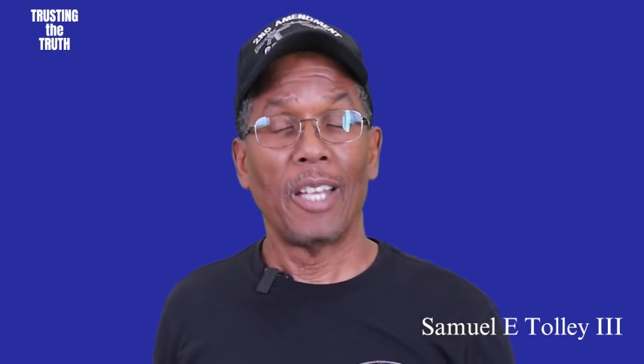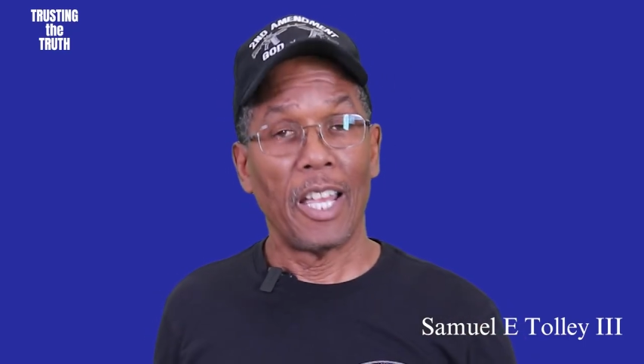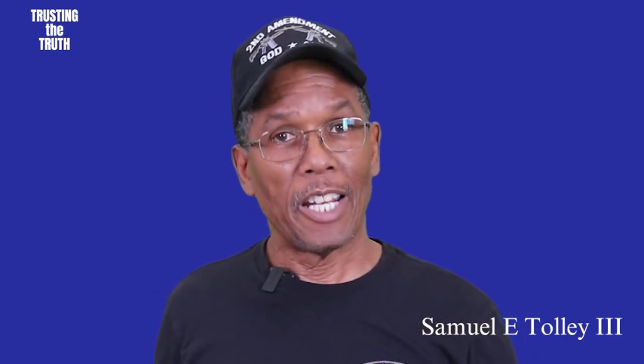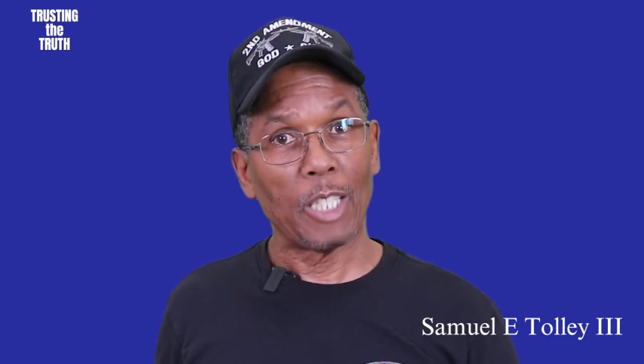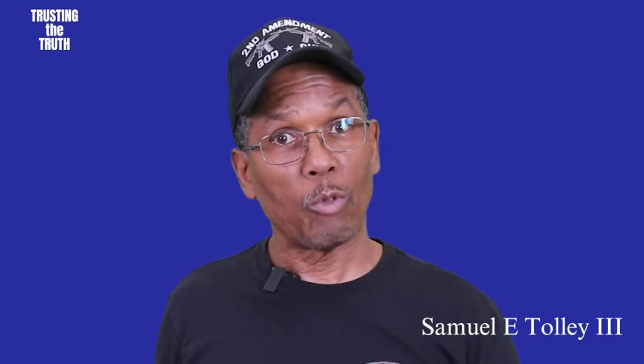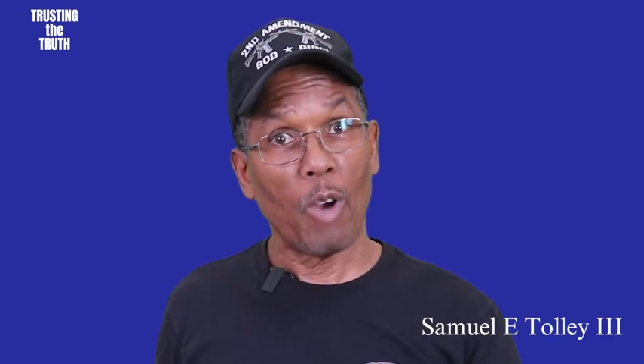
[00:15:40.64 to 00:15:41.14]

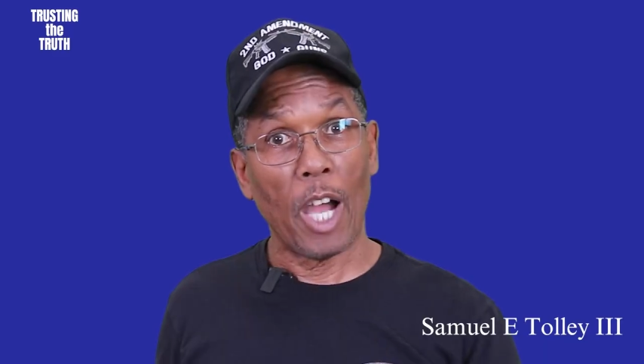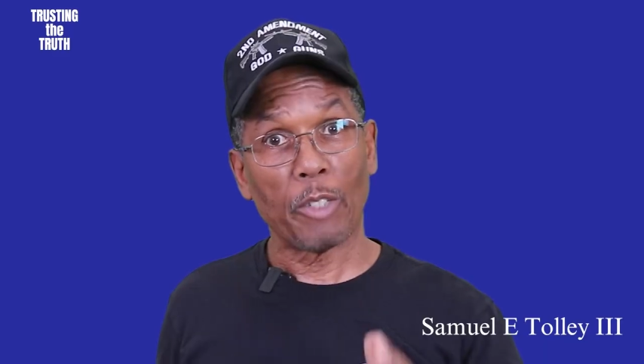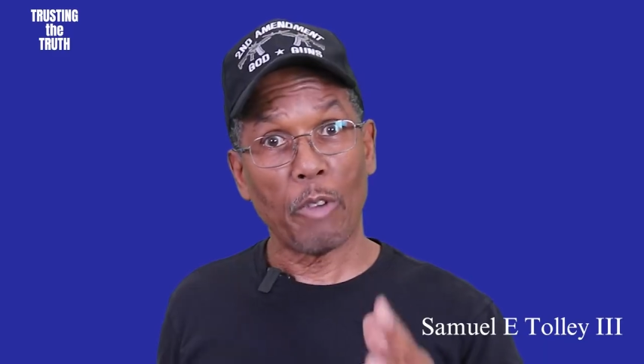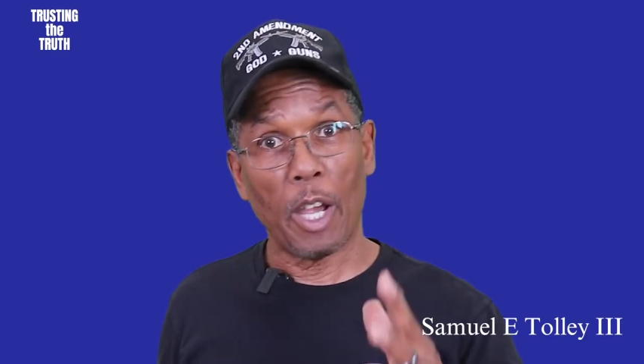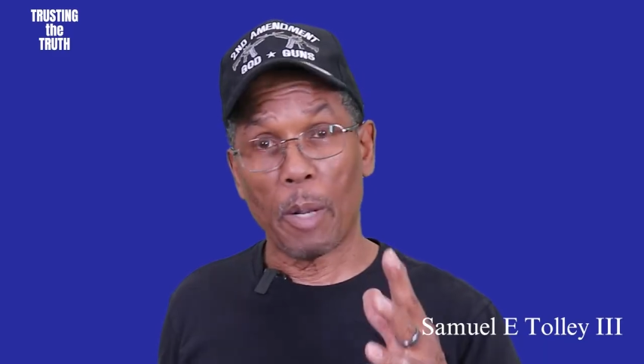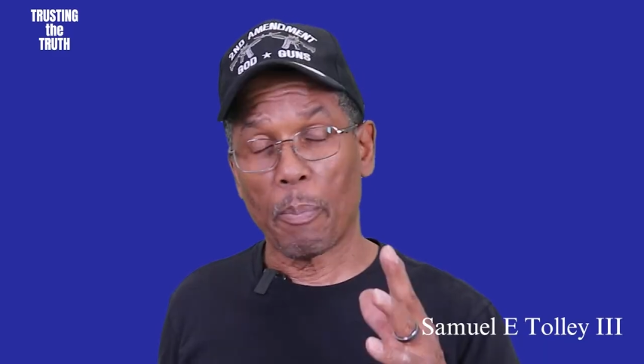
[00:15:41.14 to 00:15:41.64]
And that's why I
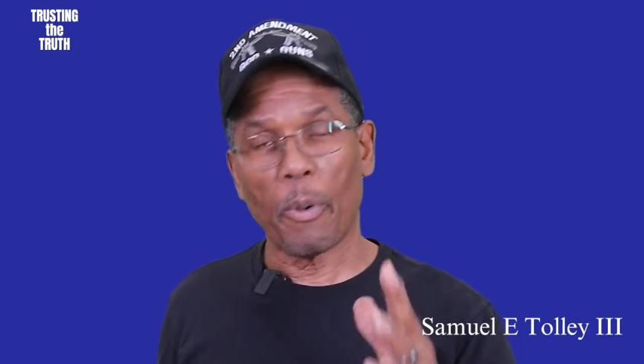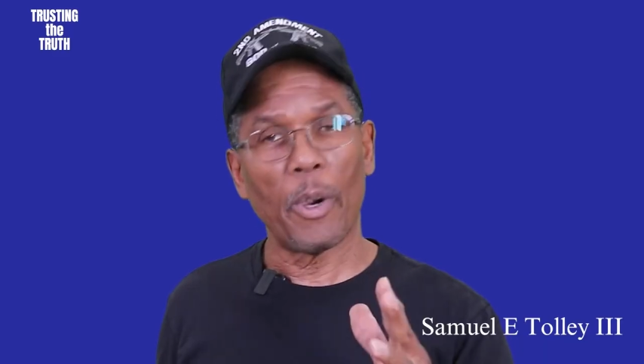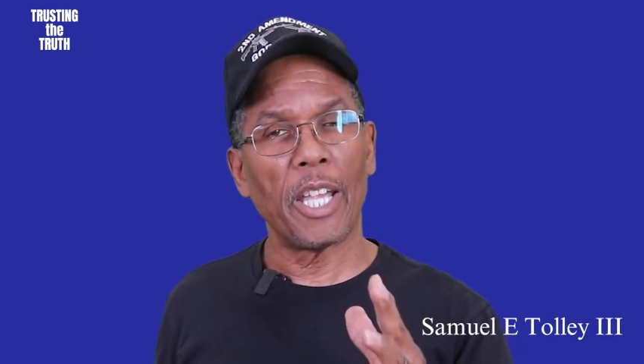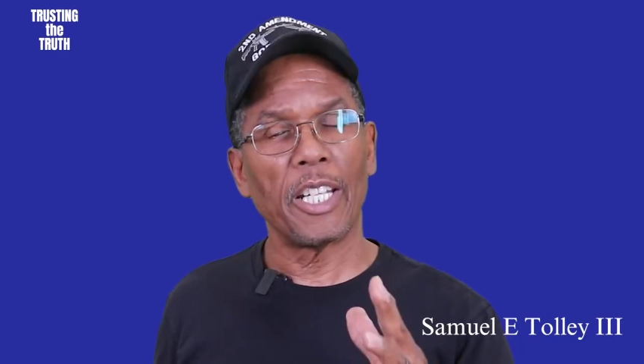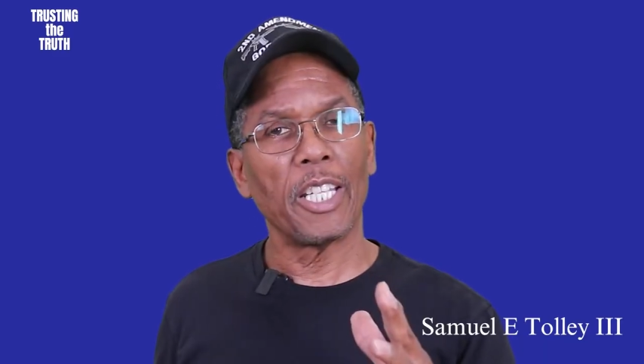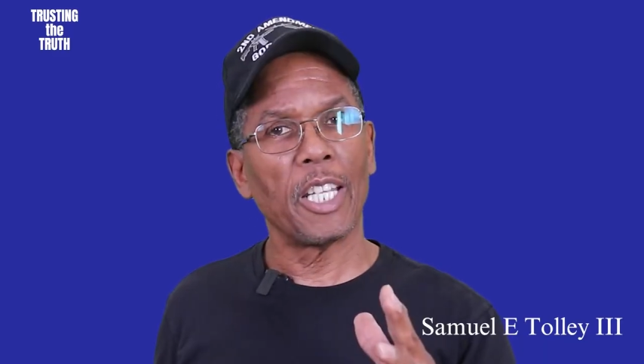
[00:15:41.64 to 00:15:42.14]
try to
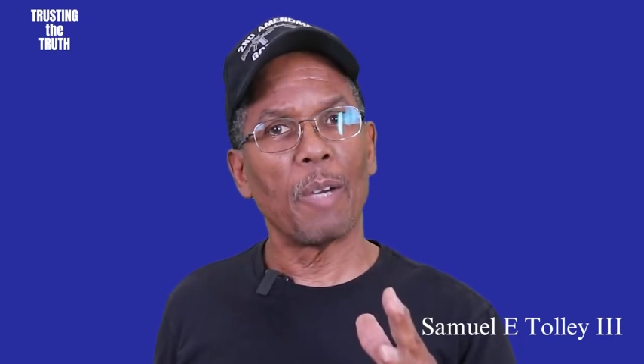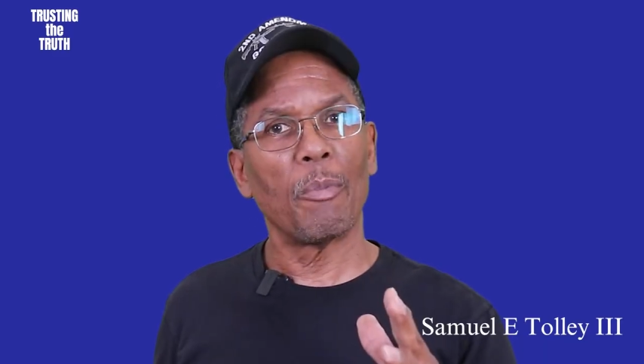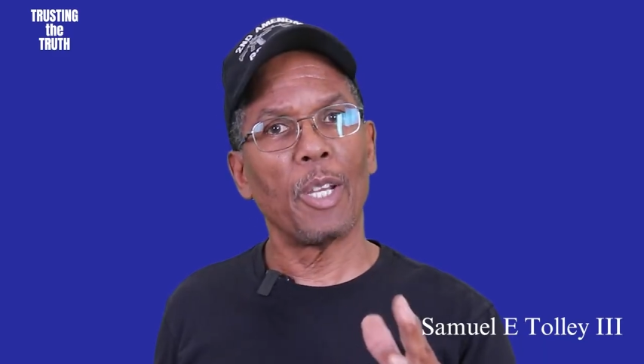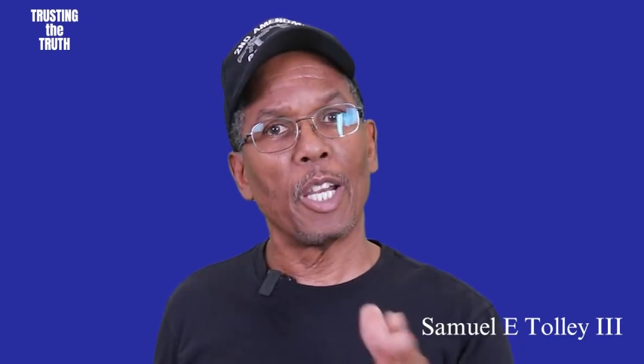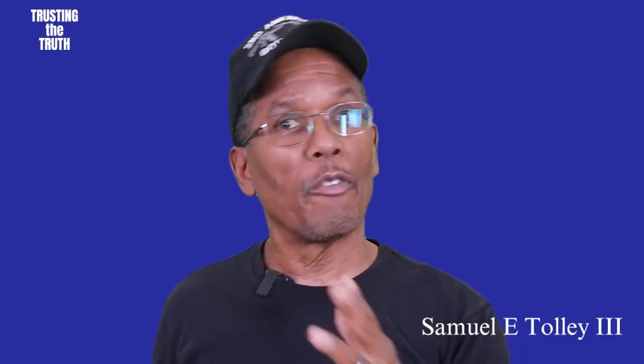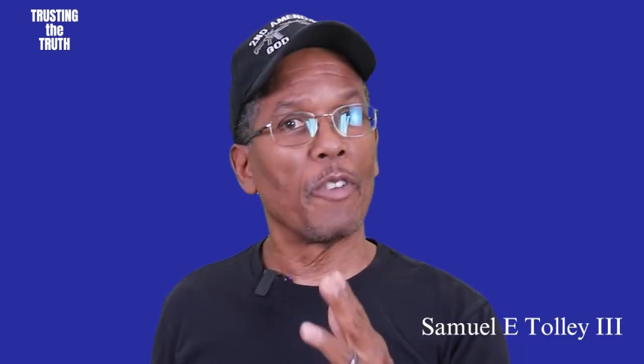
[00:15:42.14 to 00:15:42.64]
pray to Him
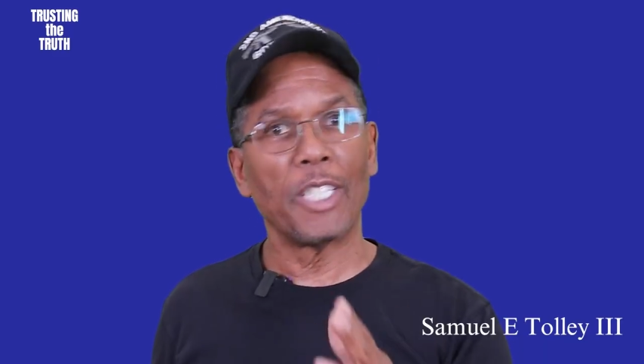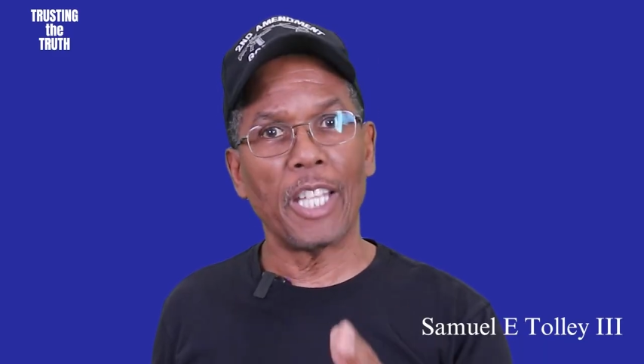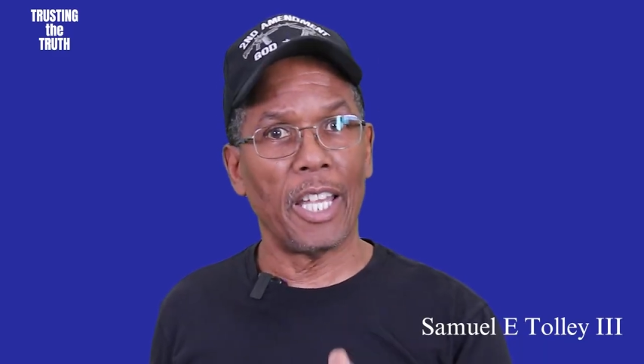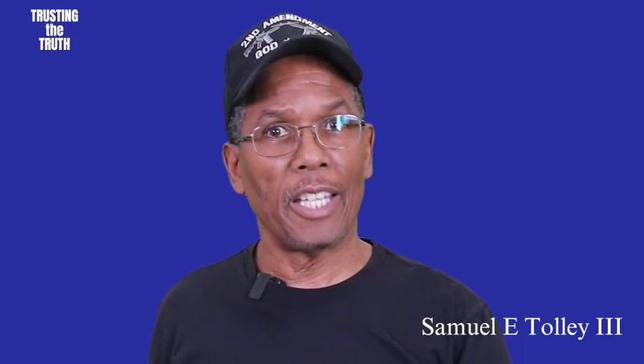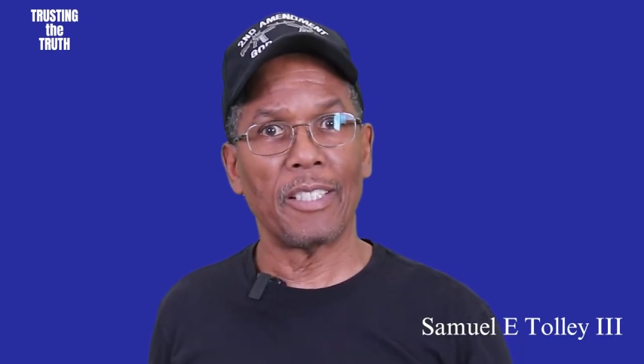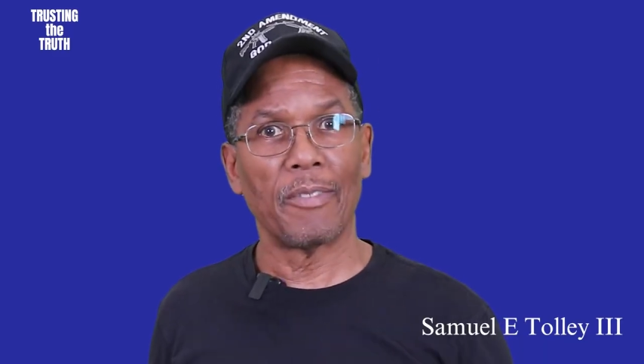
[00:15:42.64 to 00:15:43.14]
every
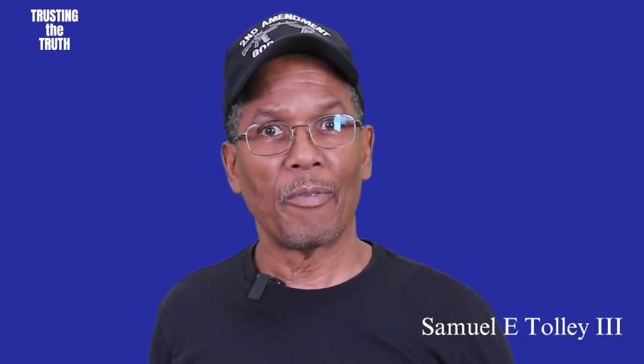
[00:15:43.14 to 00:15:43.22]
day